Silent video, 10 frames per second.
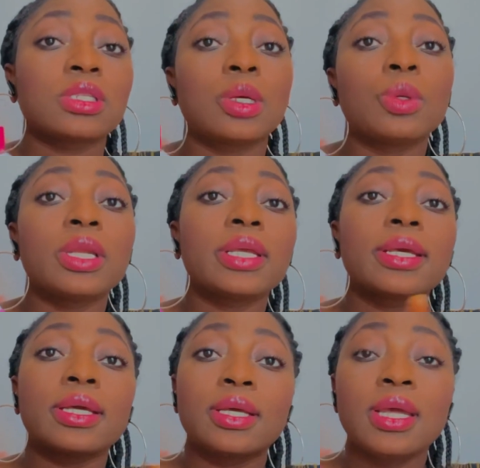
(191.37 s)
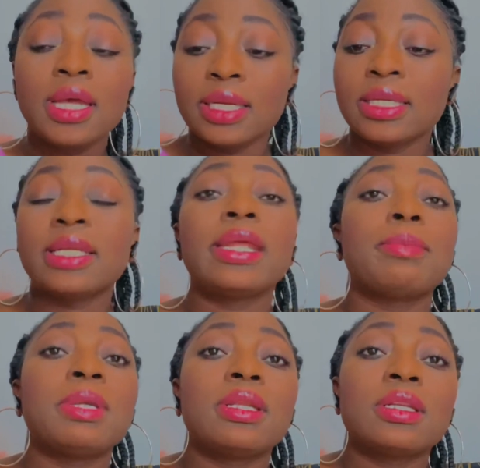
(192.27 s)
Now link the
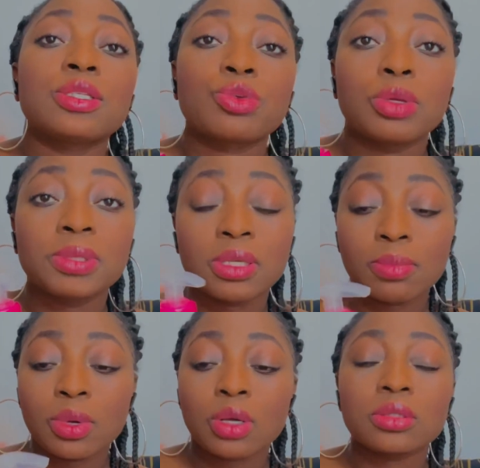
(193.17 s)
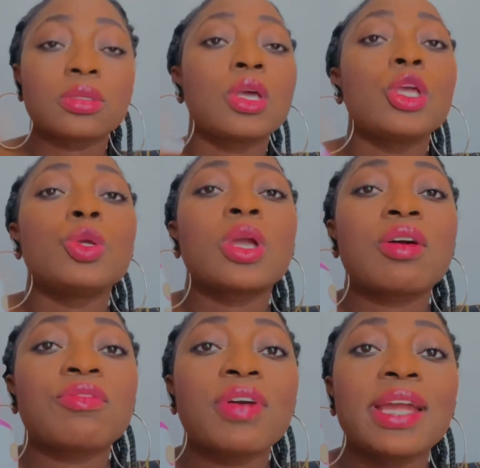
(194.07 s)
name in the description box. You
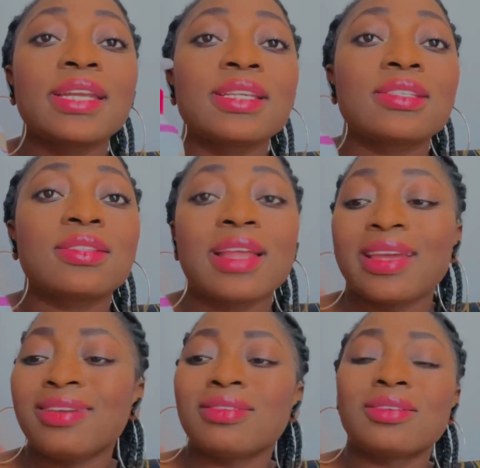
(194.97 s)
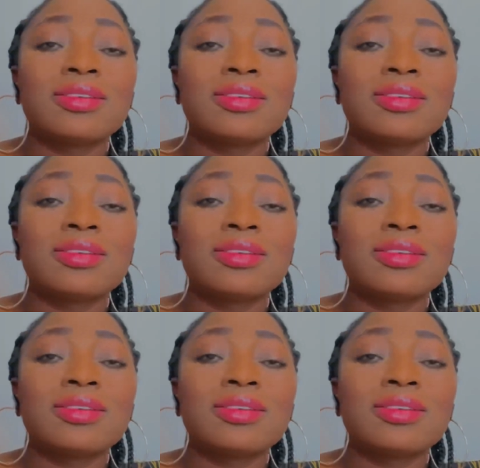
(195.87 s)
can find this like